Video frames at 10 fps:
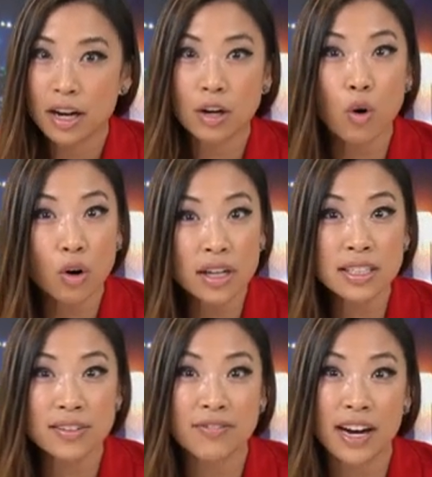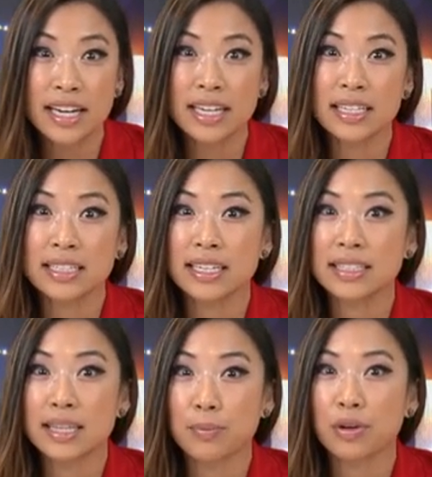according to findings in
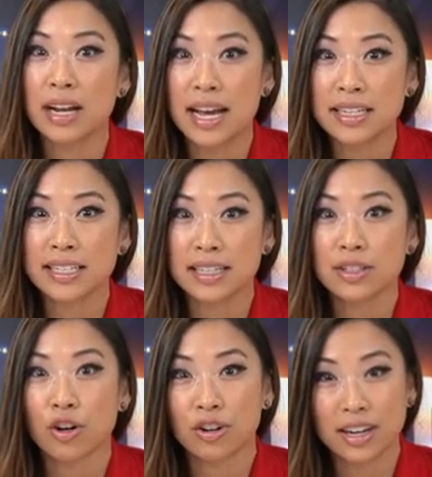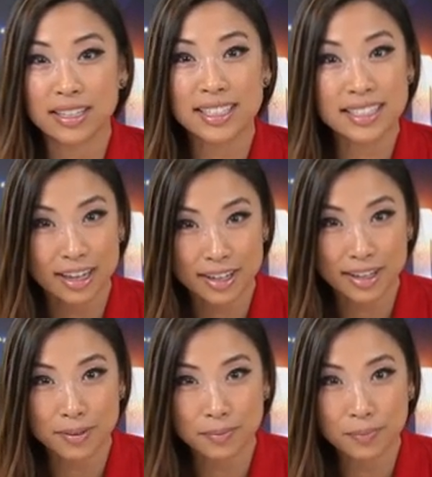a separate SSRN
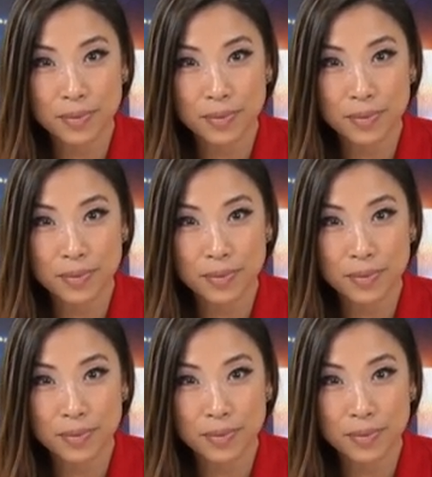study.